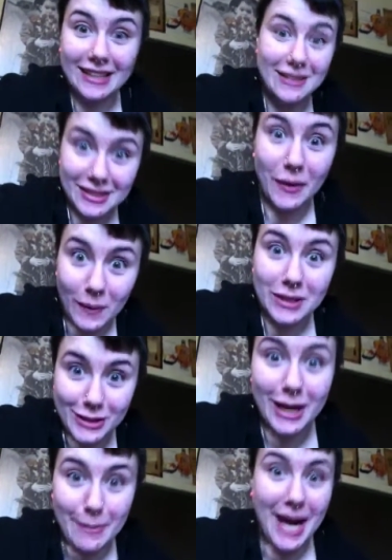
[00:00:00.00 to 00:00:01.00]
like I was like holy
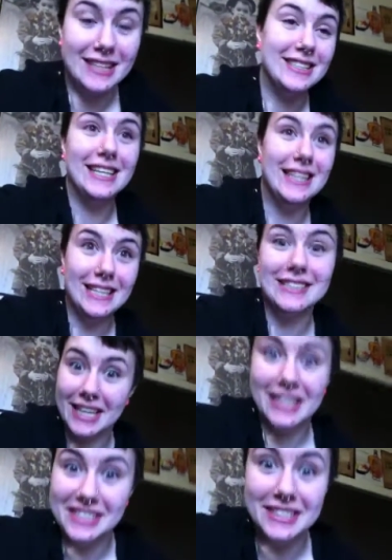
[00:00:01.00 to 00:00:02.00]
shit I passed it and that's
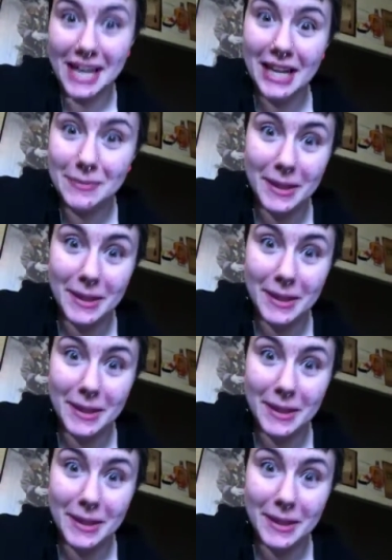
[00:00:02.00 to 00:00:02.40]
like insane